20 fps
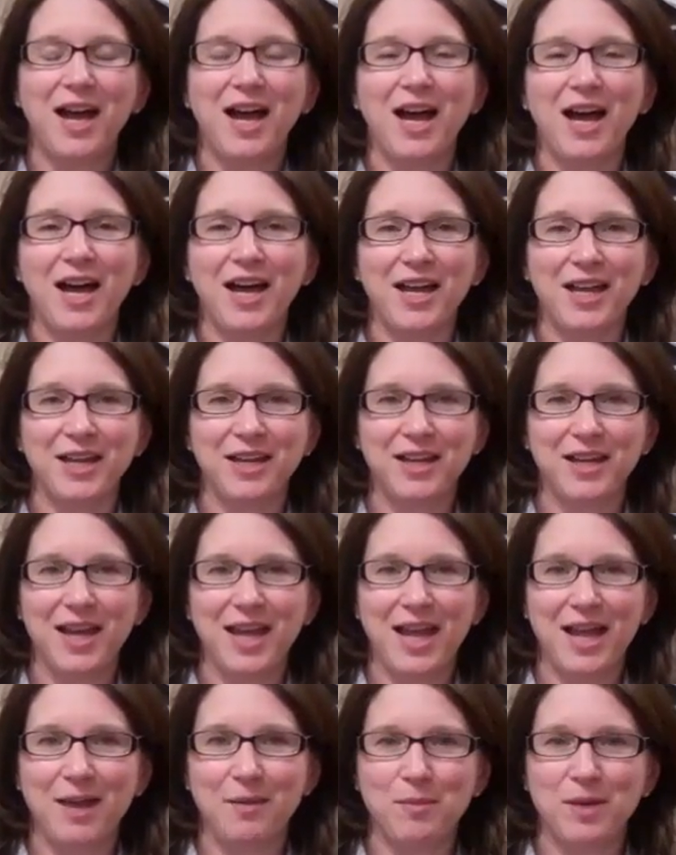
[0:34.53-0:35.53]
I
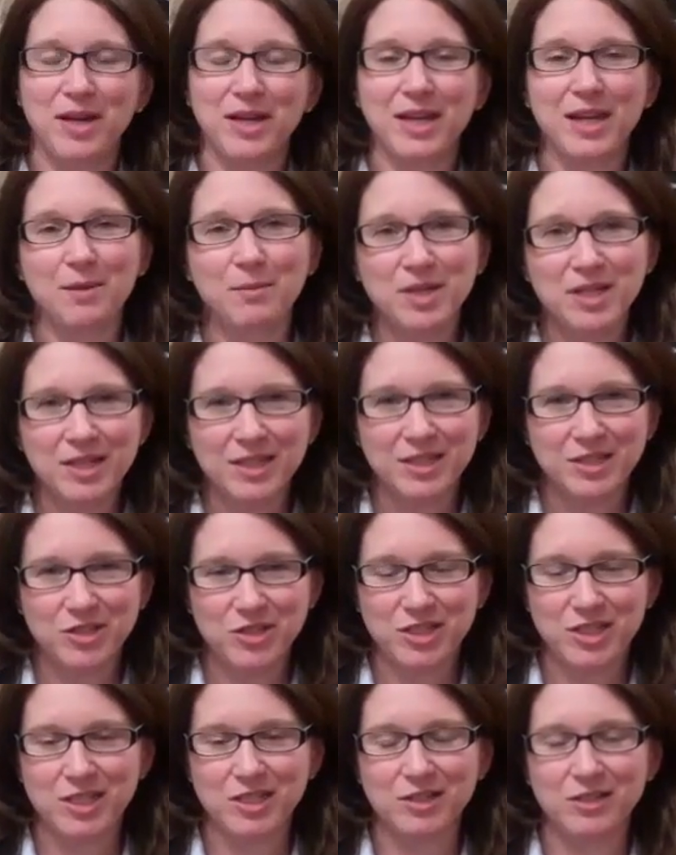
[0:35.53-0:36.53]
am a chemical
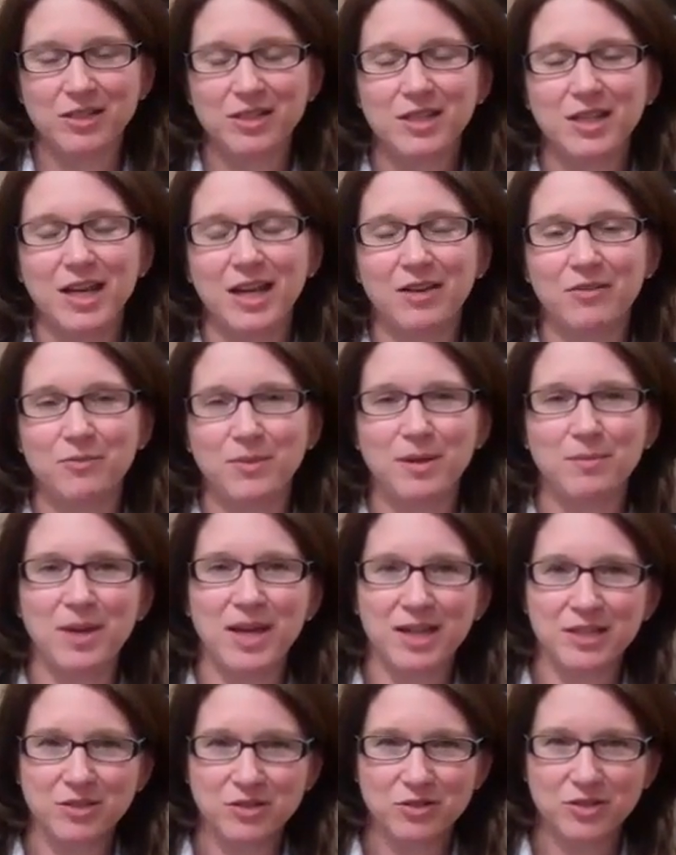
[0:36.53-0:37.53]
engineer. I have my
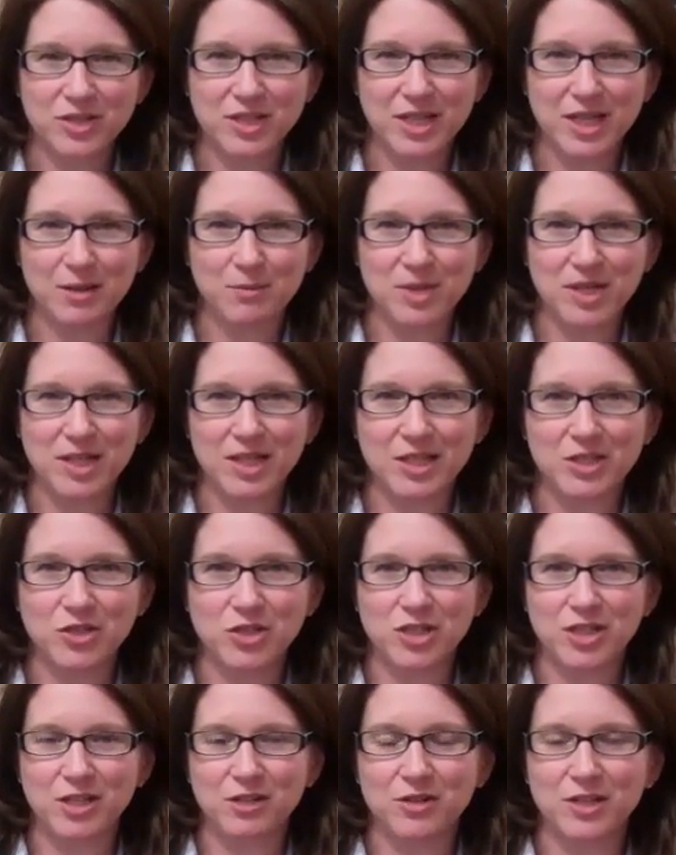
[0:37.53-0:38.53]
master's in chemical
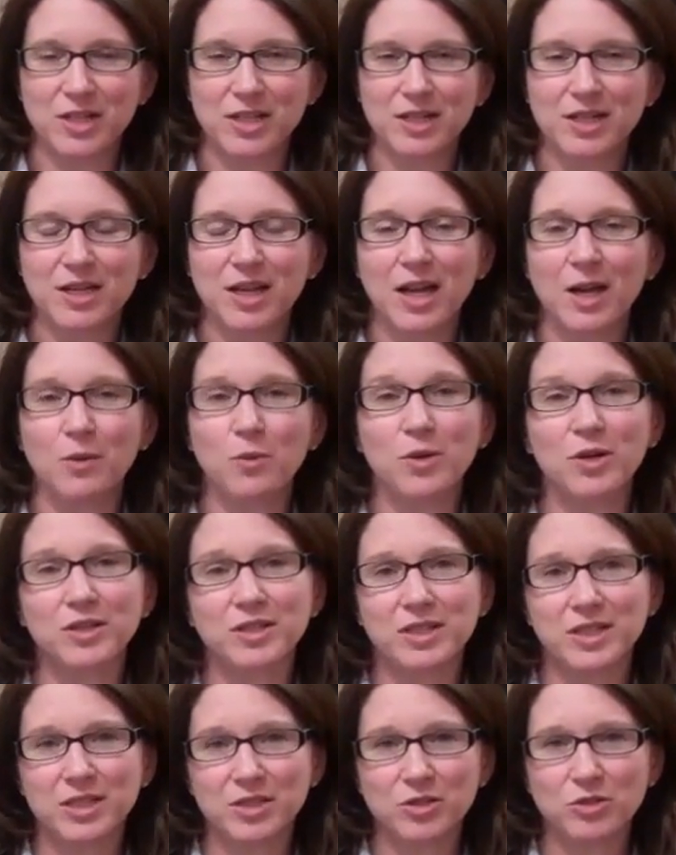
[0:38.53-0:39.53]
engineering. I worked
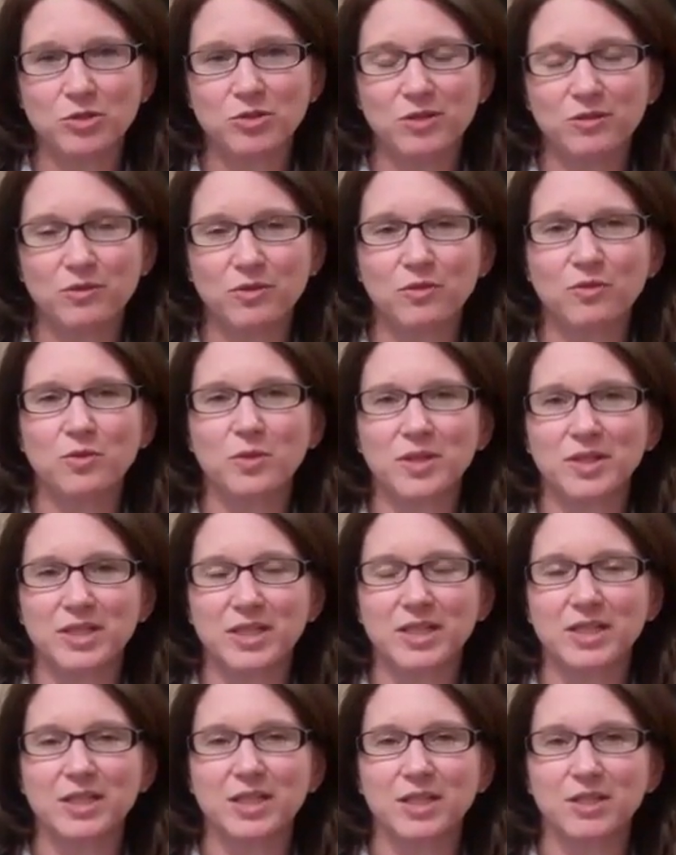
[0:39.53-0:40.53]
in industry for
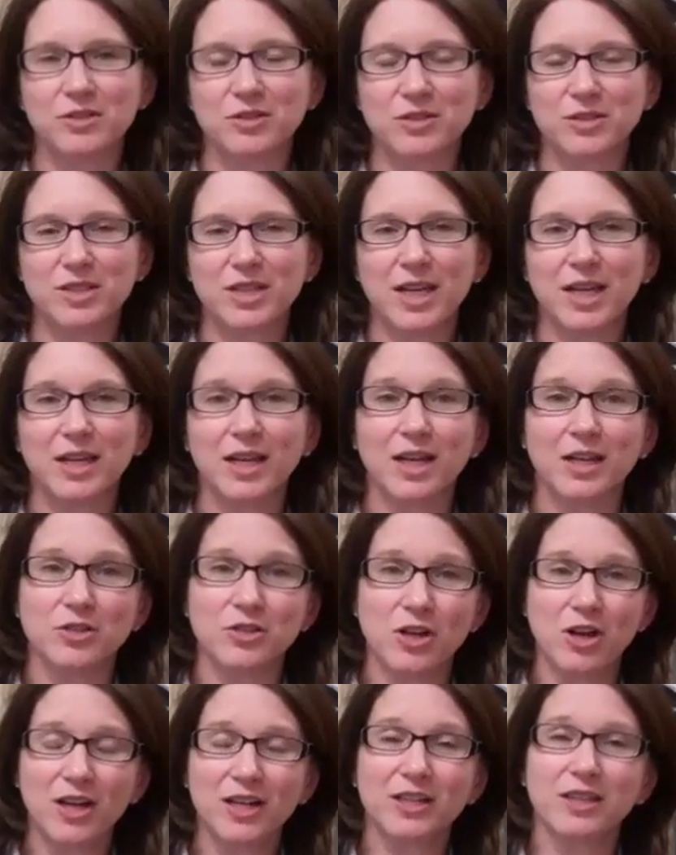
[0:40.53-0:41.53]
14 years and I
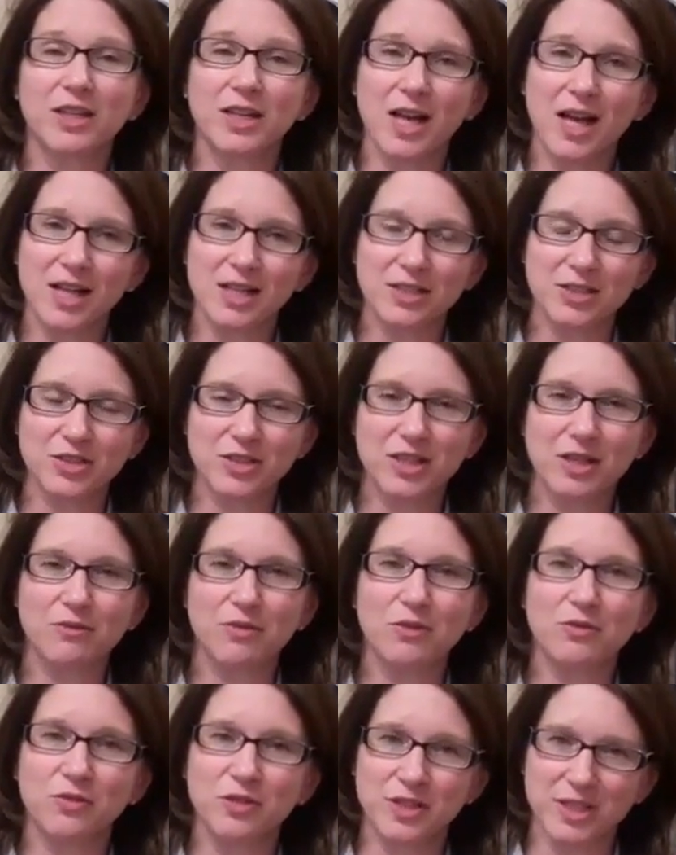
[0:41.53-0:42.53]
taught at the college
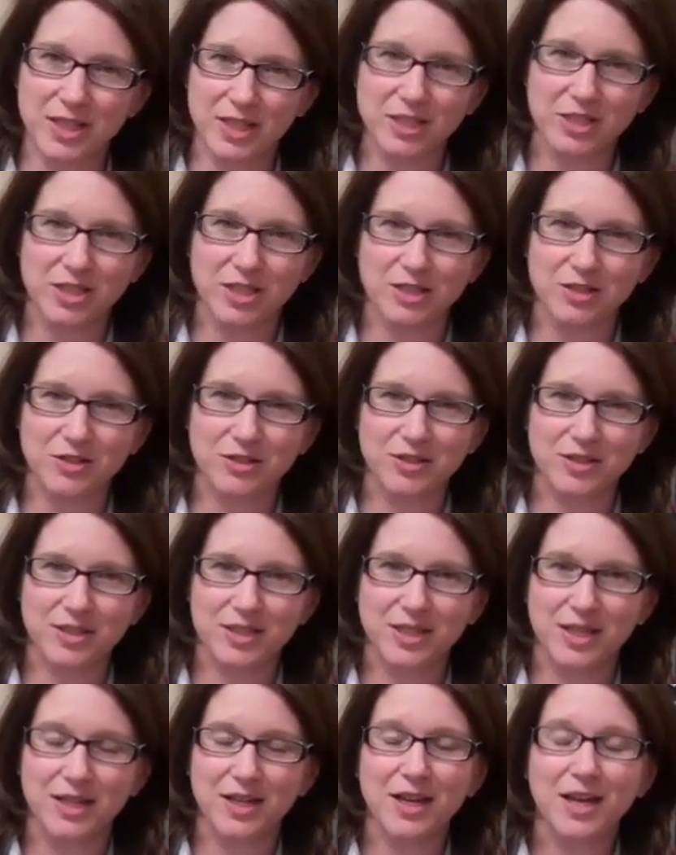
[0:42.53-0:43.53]
level for 6 years.